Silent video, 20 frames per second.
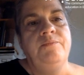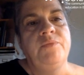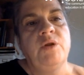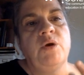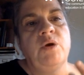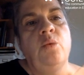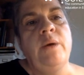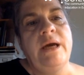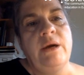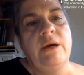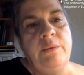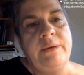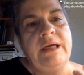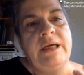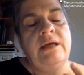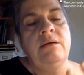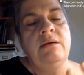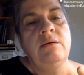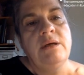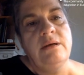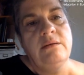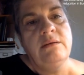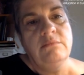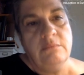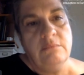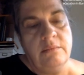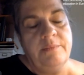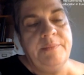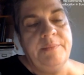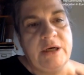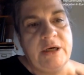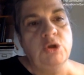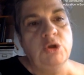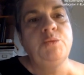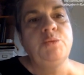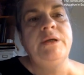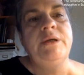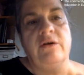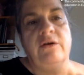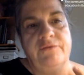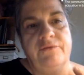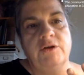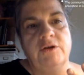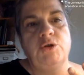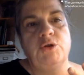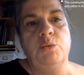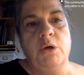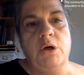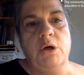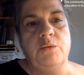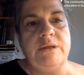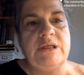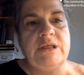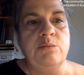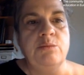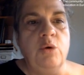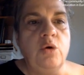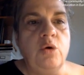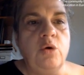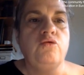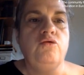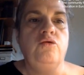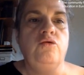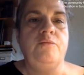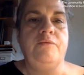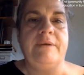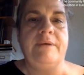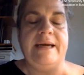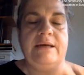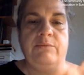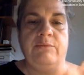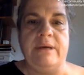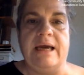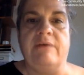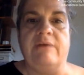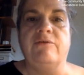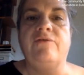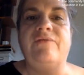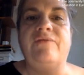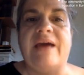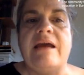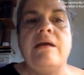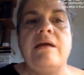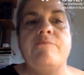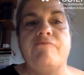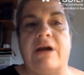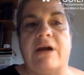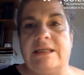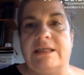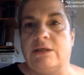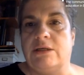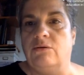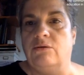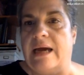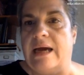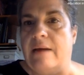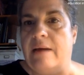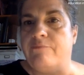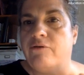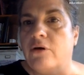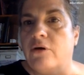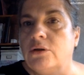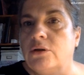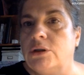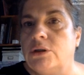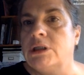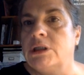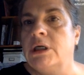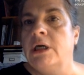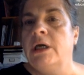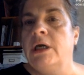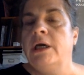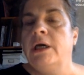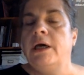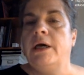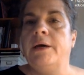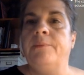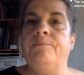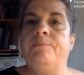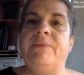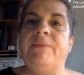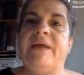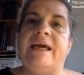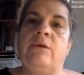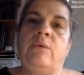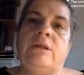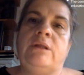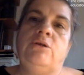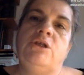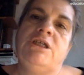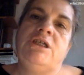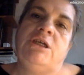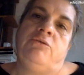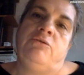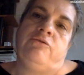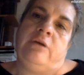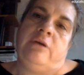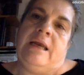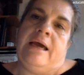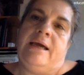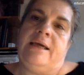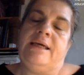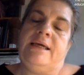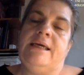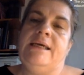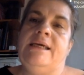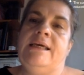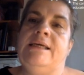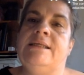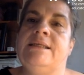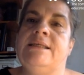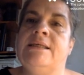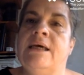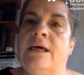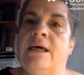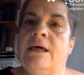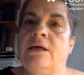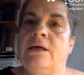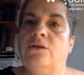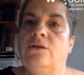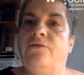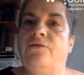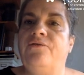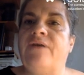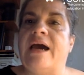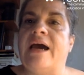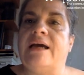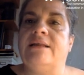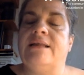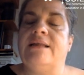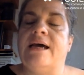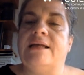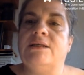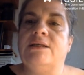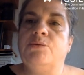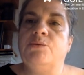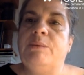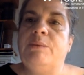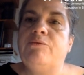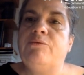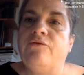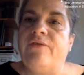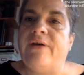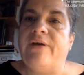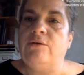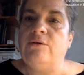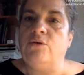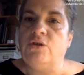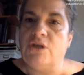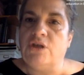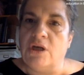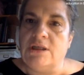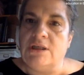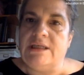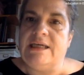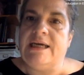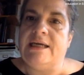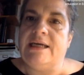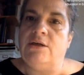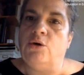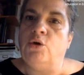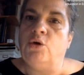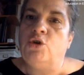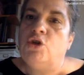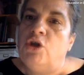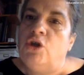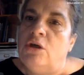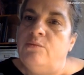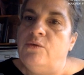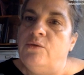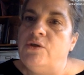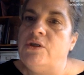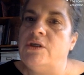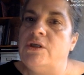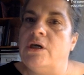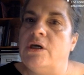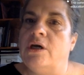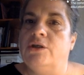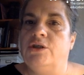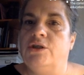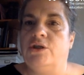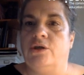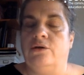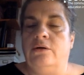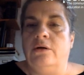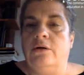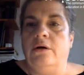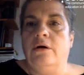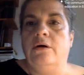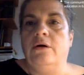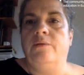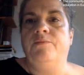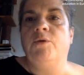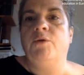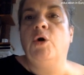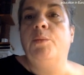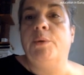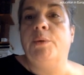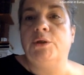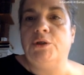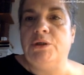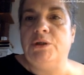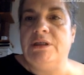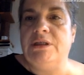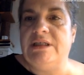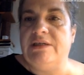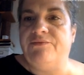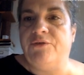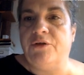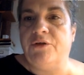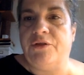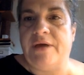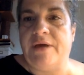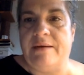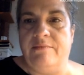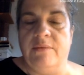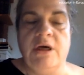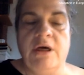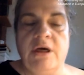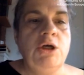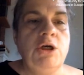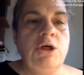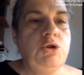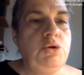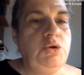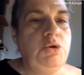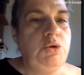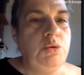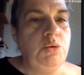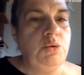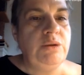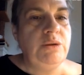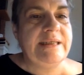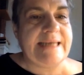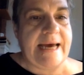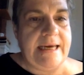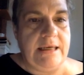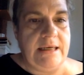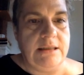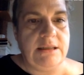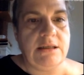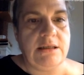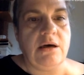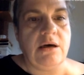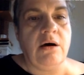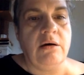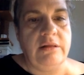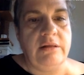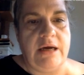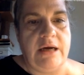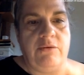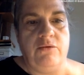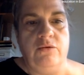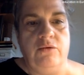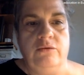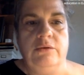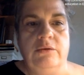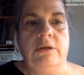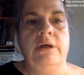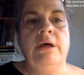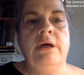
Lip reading: where we, because we offer to work with small group and we have a very practical approach, And what the children like is the fact that we provide authentic and autonomous hands-on opportunity for them to do science on their own.